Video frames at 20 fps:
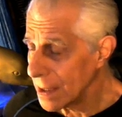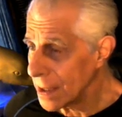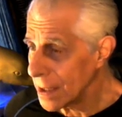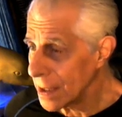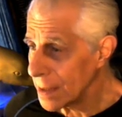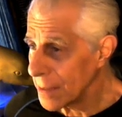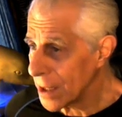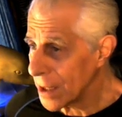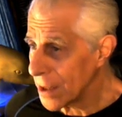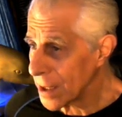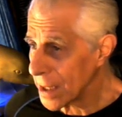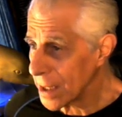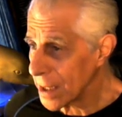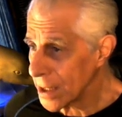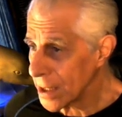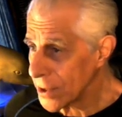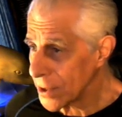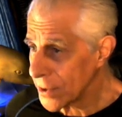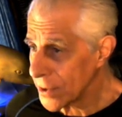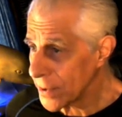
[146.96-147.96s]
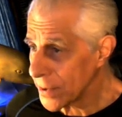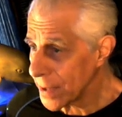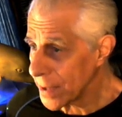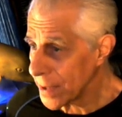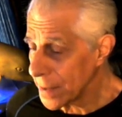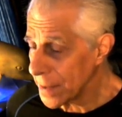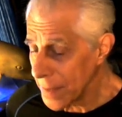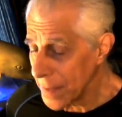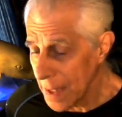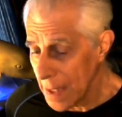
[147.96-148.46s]
in American history.
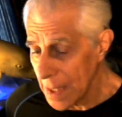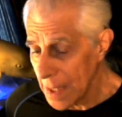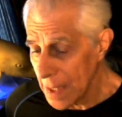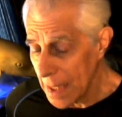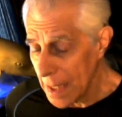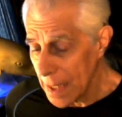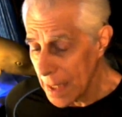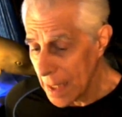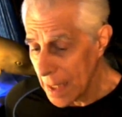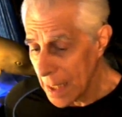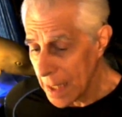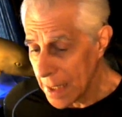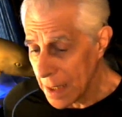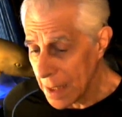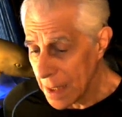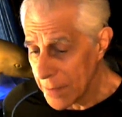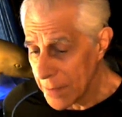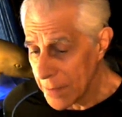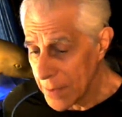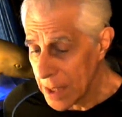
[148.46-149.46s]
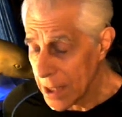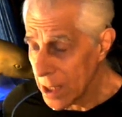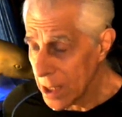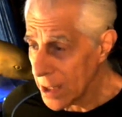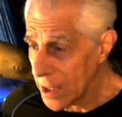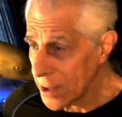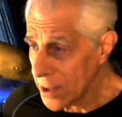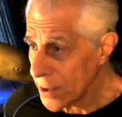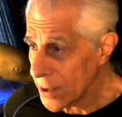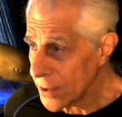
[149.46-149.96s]
And I'm really
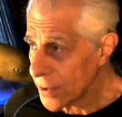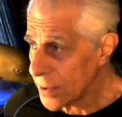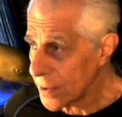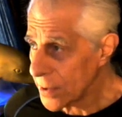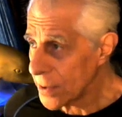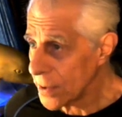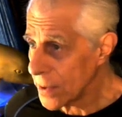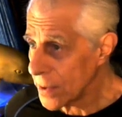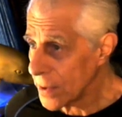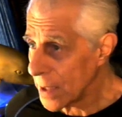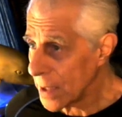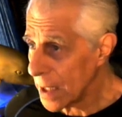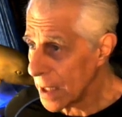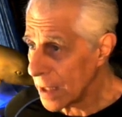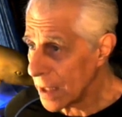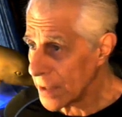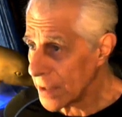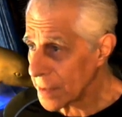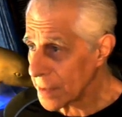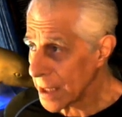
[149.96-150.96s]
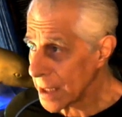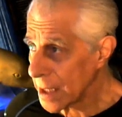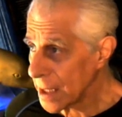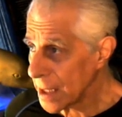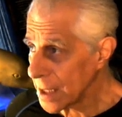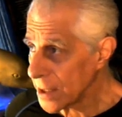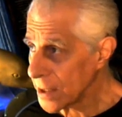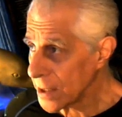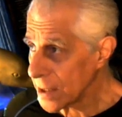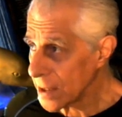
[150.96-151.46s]
honored to have as my
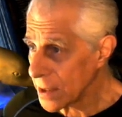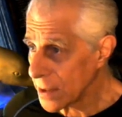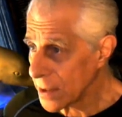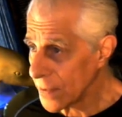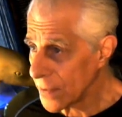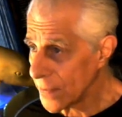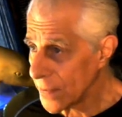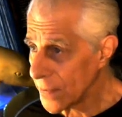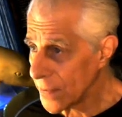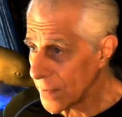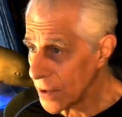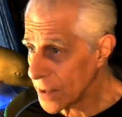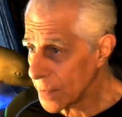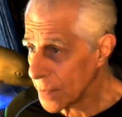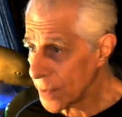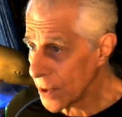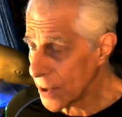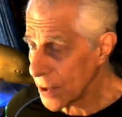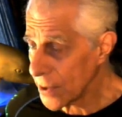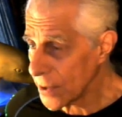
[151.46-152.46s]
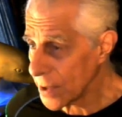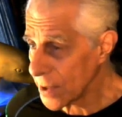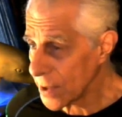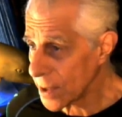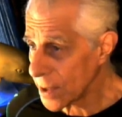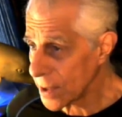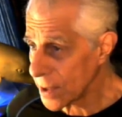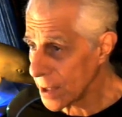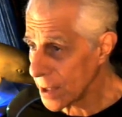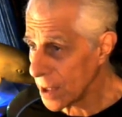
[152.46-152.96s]
guest the first
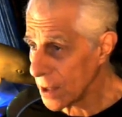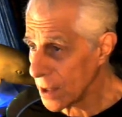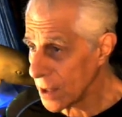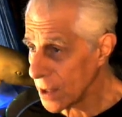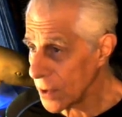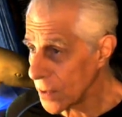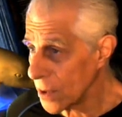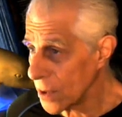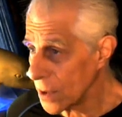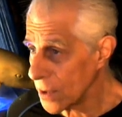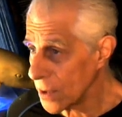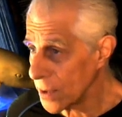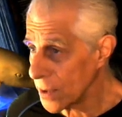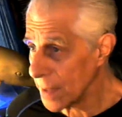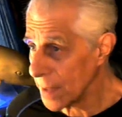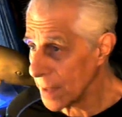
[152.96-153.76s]
person to tell the world